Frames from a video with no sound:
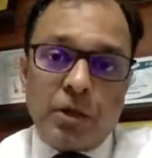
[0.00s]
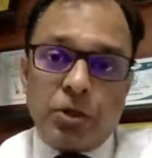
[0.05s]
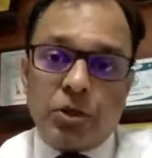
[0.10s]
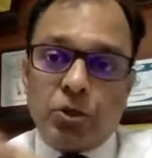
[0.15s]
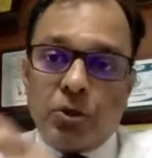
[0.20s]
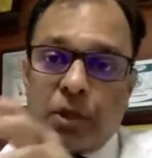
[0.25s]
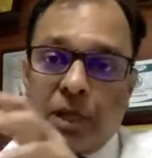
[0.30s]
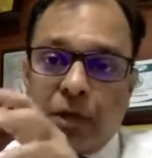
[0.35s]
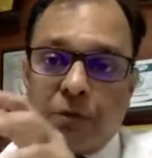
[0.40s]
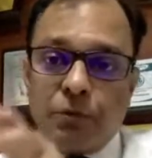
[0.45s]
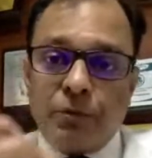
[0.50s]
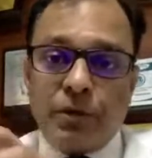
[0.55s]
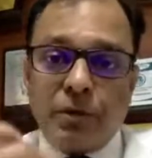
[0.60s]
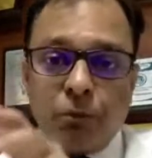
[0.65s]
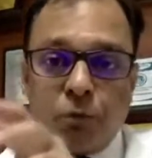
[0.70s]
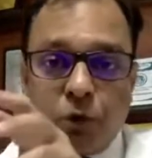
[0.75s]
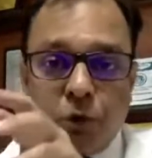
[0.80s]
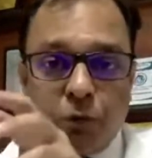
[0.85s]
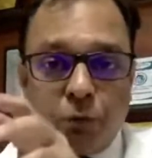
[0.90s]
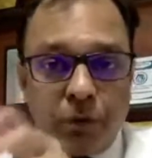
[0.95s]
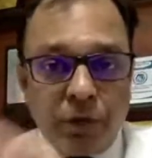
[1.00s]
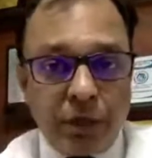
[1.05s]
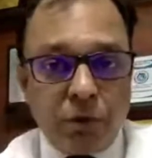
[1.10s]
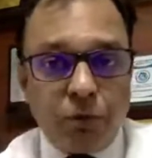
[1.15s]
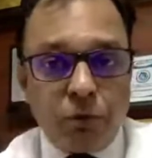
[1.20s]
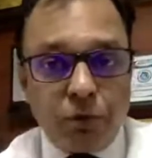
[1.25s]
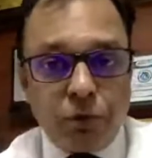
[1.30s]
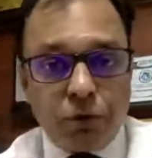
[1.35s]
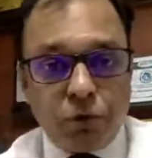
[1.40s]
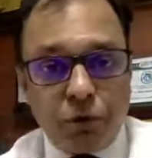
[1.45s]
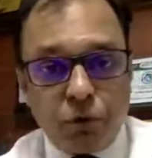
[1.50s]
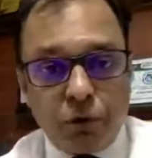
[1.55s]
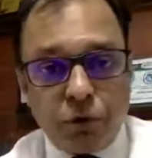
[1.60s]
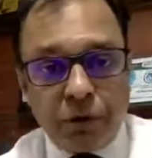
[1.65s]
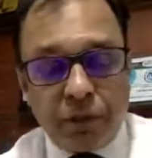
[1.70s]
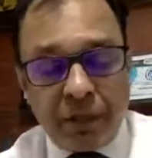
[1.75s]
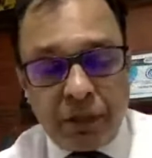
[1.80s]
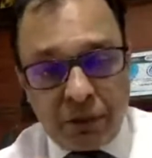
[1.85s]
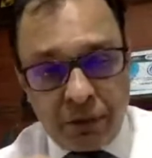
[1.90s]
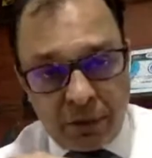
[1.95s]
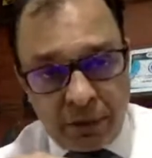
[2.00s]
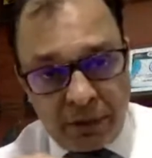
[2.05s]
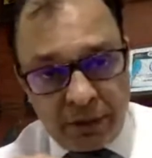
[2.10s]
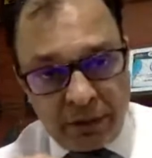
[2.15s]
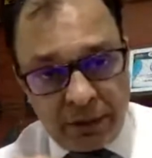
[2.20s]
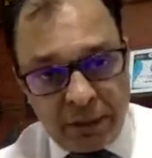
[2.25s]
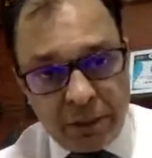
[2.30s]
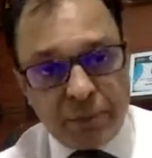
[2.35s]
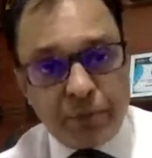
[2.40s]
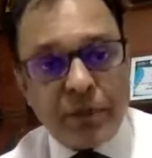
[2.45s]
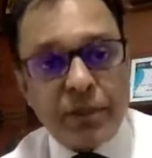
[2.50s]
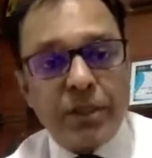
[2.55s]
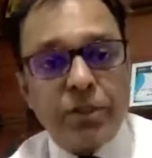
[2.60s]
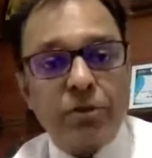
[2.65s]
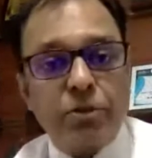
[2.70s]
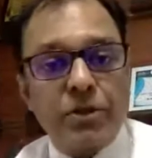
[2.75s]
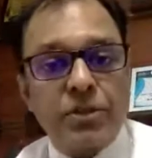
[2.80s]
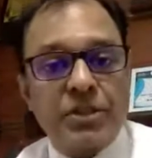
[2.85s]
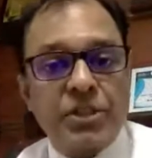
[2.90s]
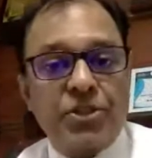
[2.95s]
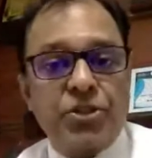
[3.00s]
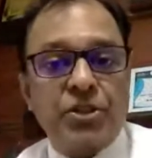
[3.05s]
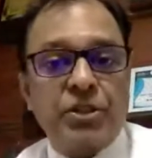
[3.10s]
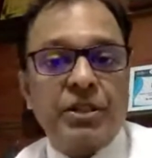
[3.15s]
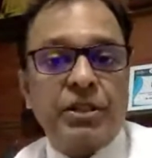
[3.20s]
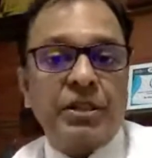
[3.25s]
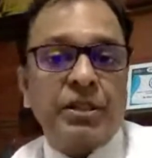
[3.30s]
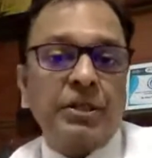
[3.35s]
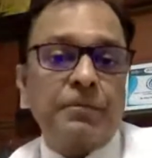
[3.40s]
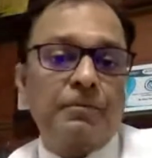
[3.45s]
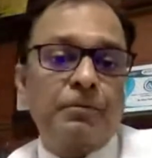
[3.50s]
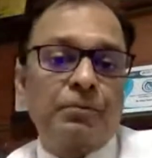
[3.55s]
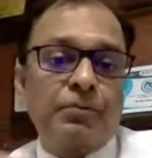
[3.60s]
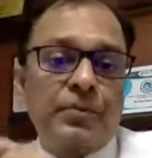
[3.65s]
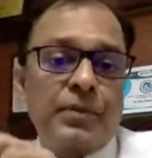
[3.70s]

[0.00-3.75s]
So now what we are going to talk in this particular session here